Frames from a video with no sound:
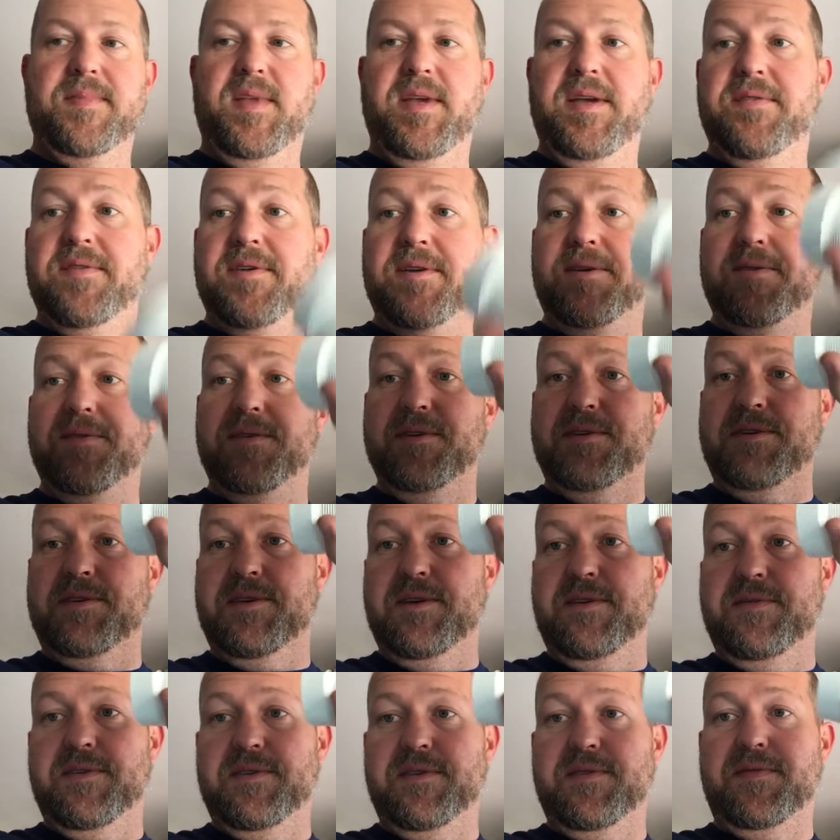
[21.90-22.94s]
even though this
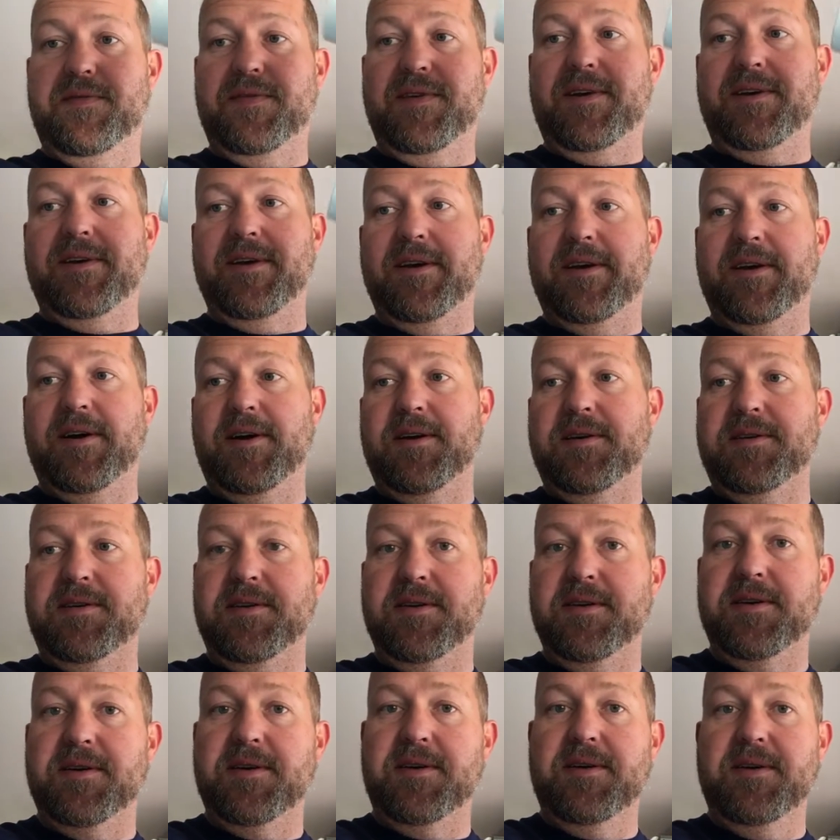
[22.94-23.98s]
stuff is very
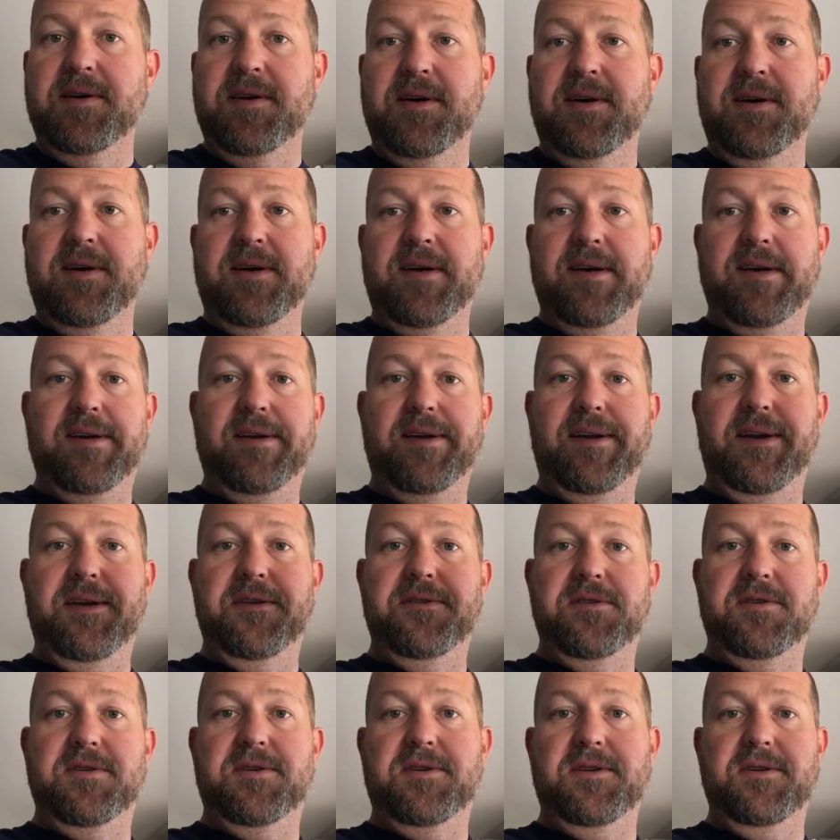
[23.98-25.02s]
caustic and
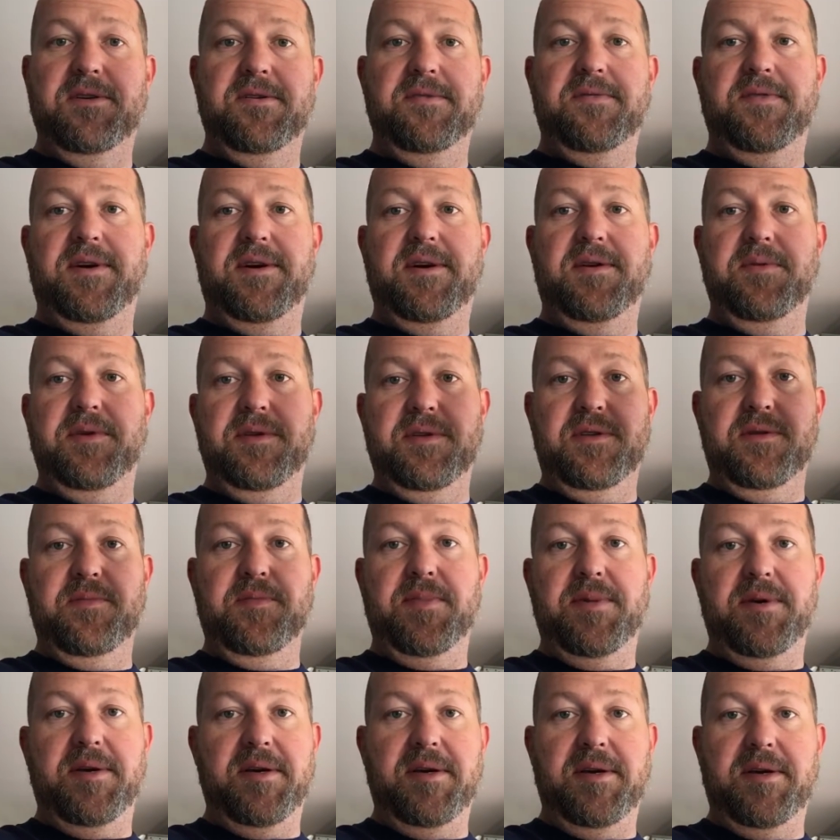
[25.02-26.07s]
dangerous to the environment to
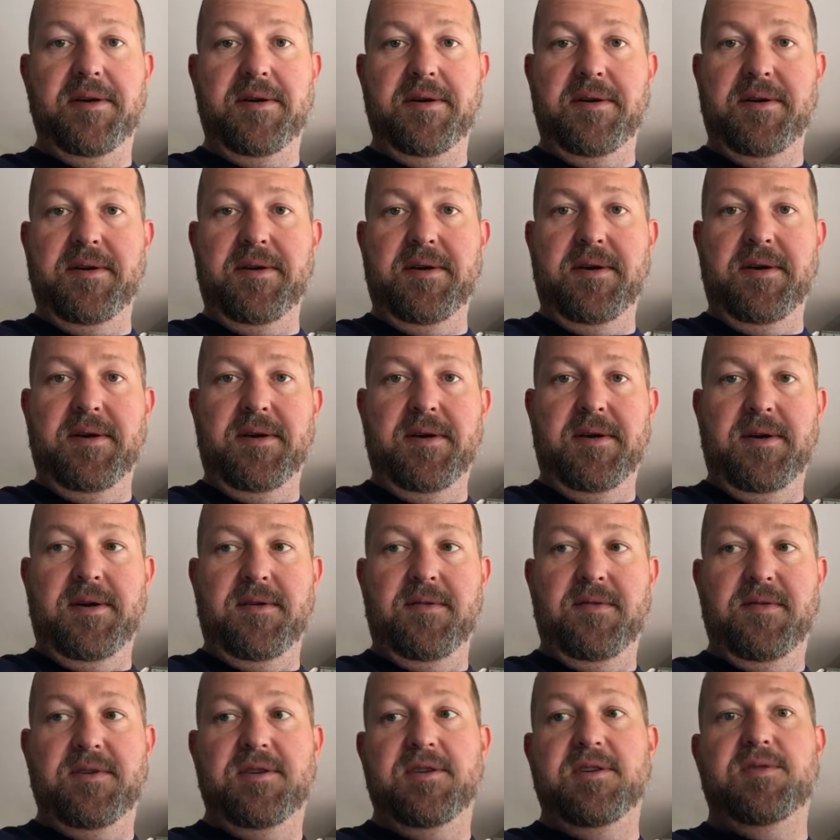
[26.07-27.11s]
make,
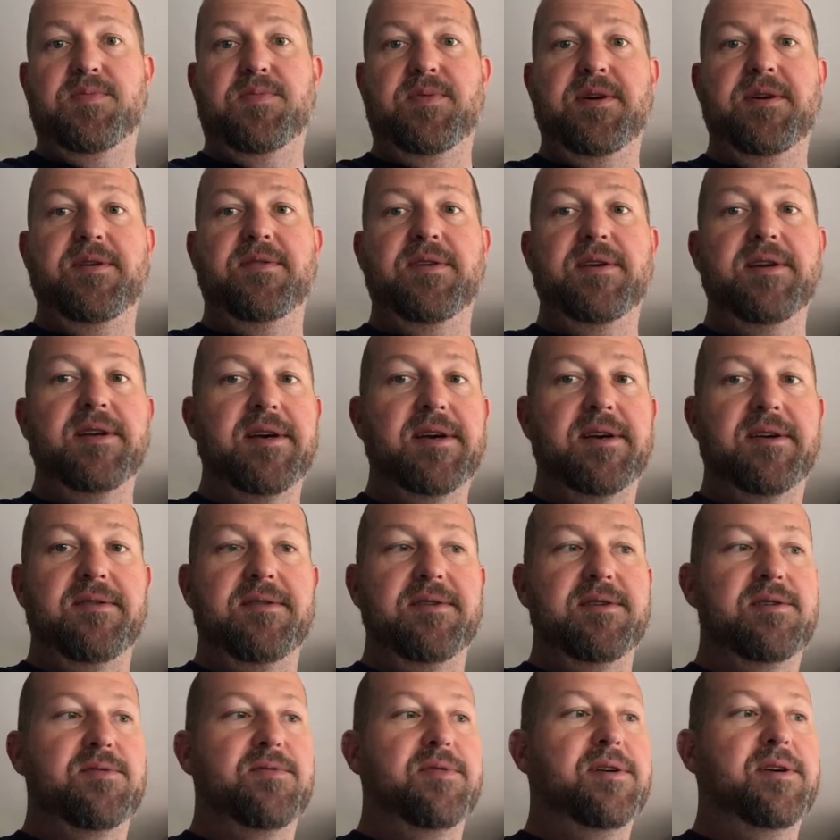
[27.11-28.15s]
which is pretty
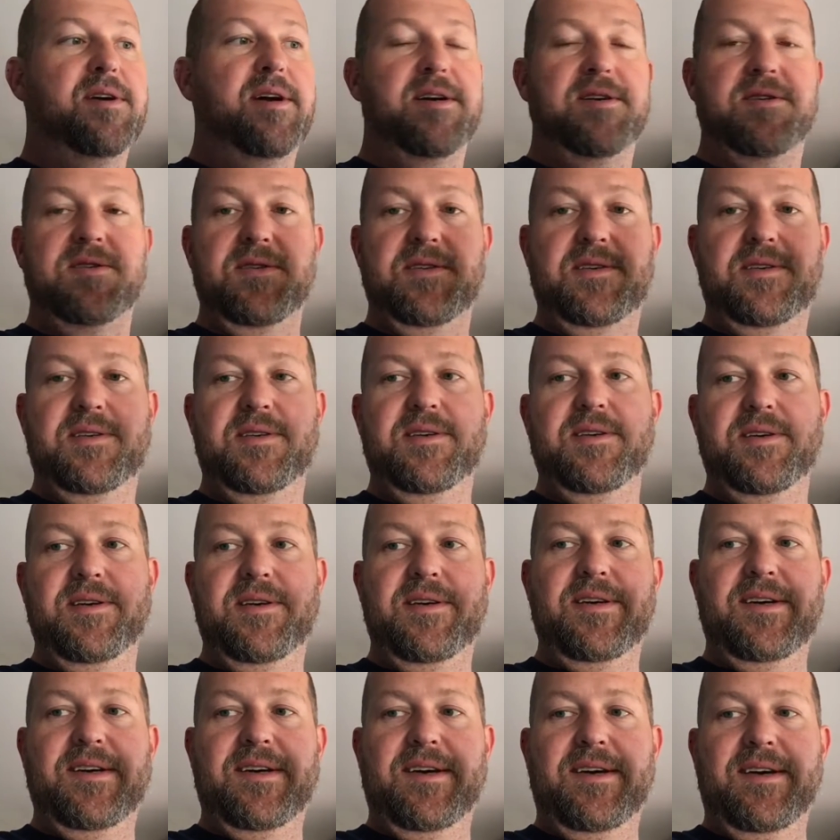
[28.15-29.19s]
ridiculous when you actually
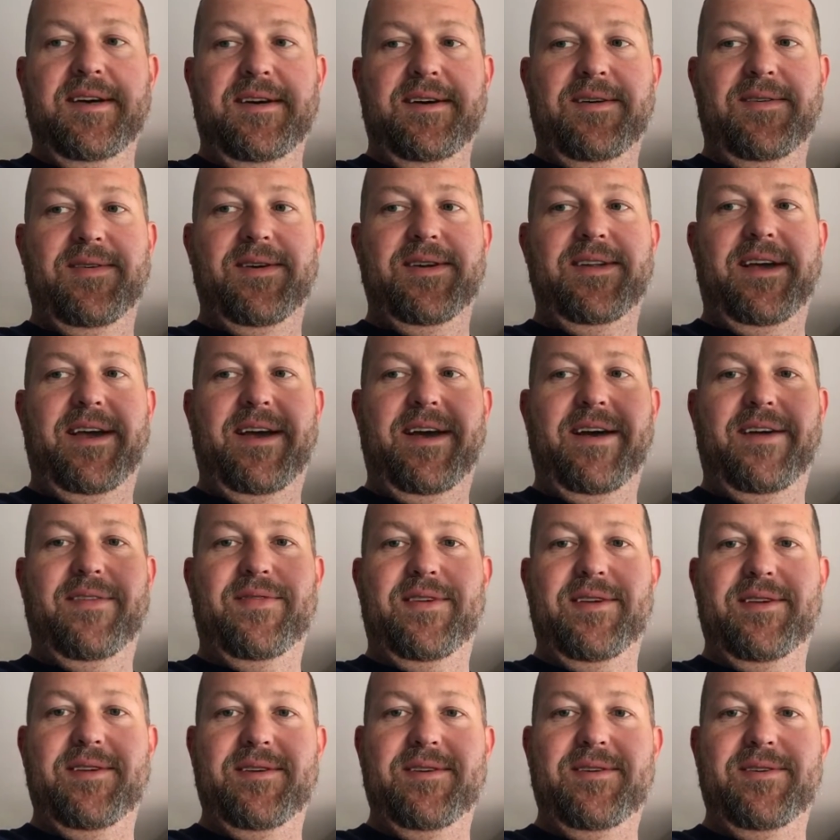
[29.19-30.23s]
see what they have
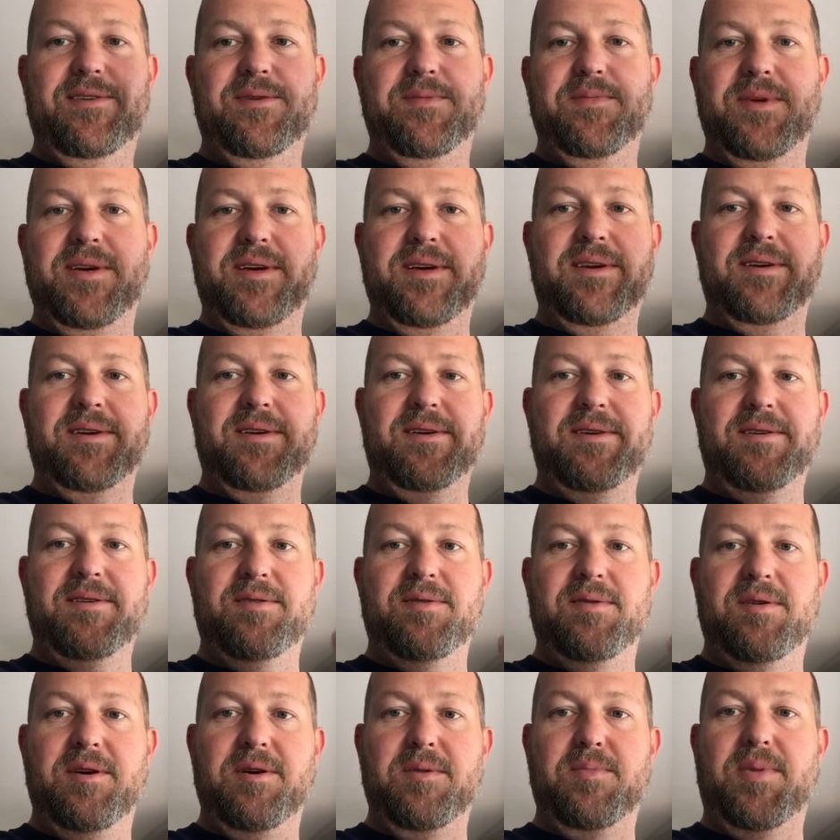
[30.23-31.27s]
to do to make
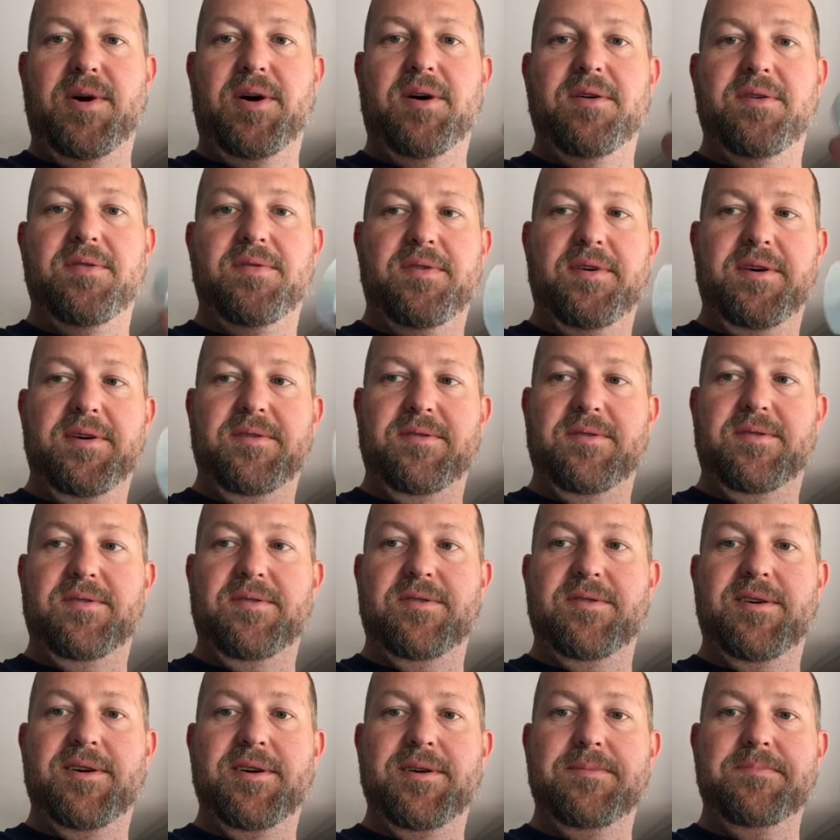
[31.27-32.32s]
polyvinyl
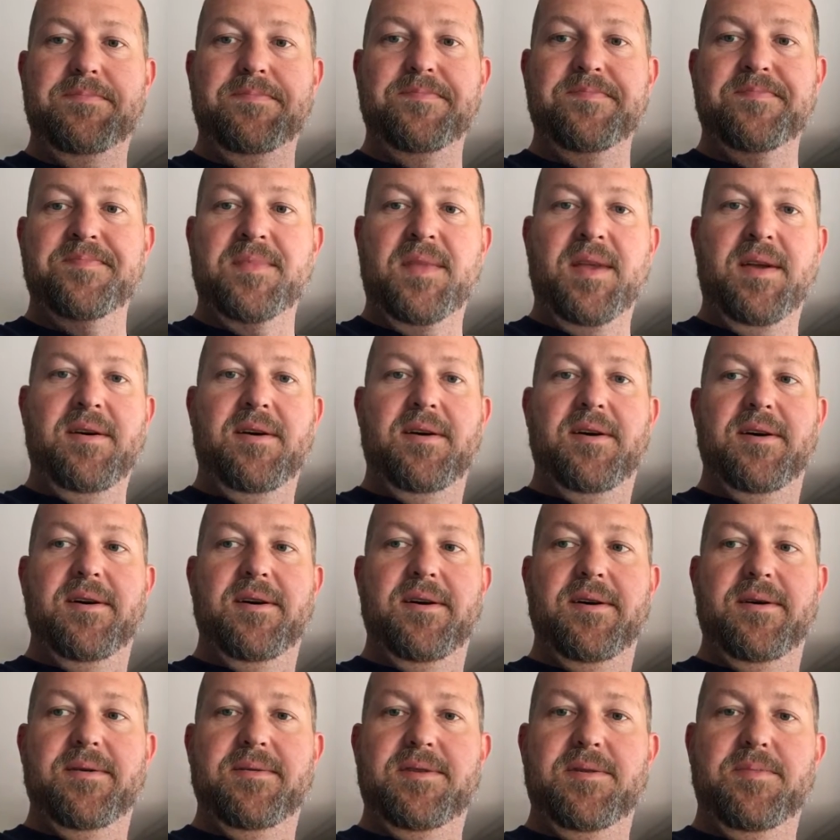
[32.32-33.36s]
chloride
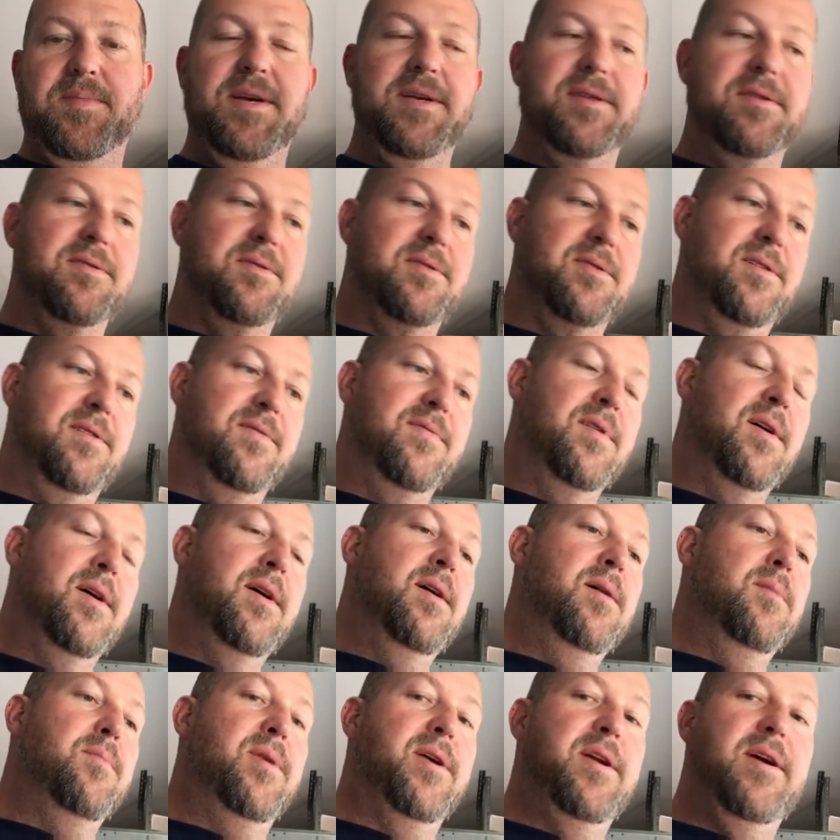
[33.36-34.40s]
to make this stuff.
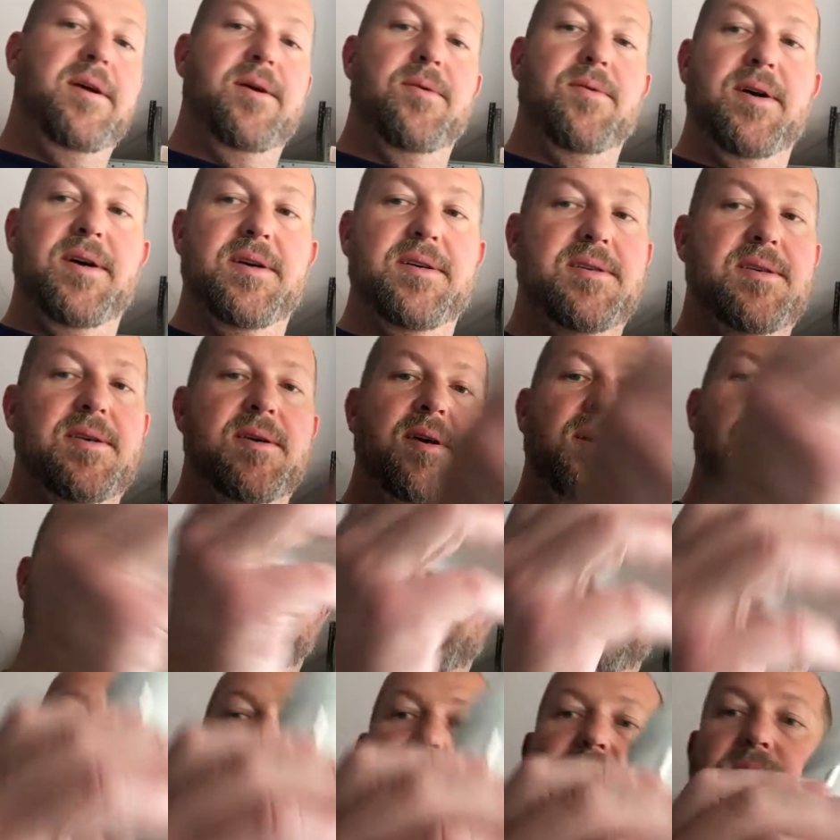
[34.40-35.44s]
But anyways,
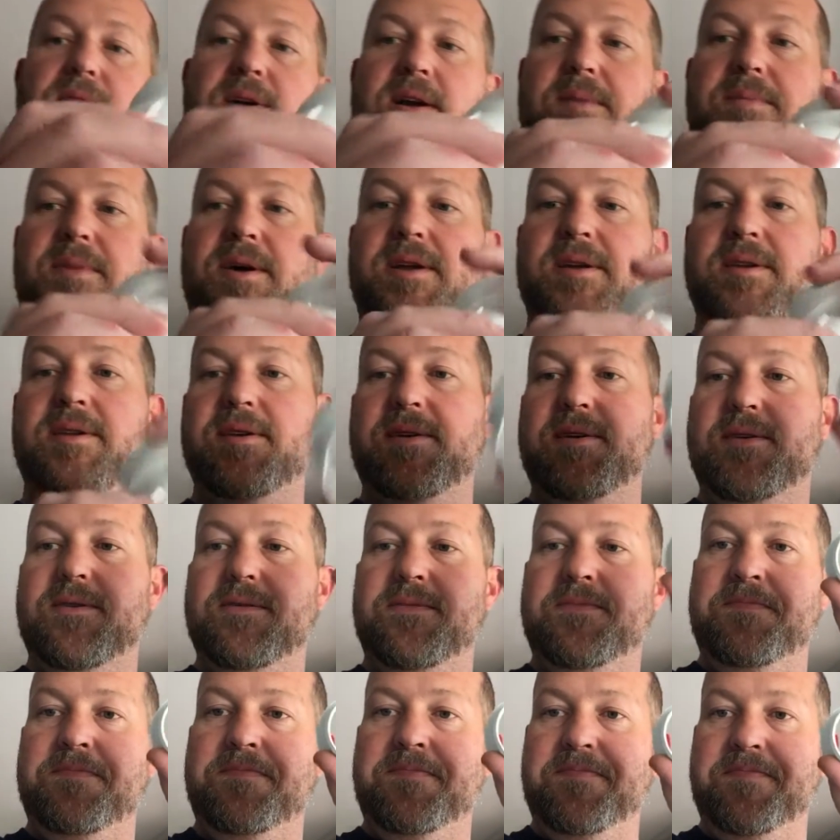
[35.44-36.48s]
so what I'm going to
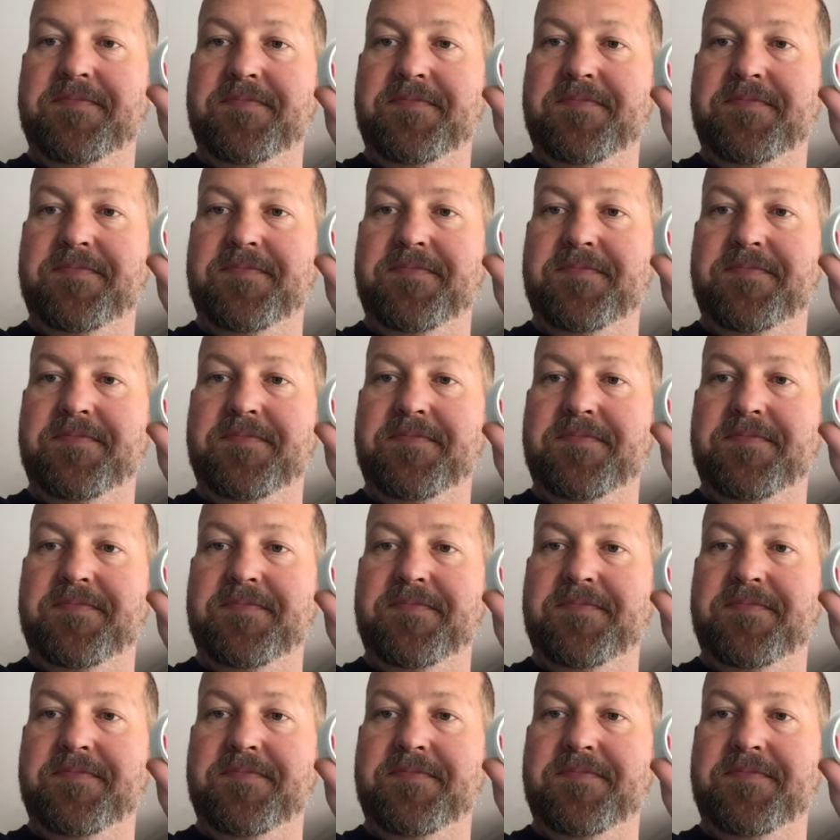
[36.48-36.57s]
do,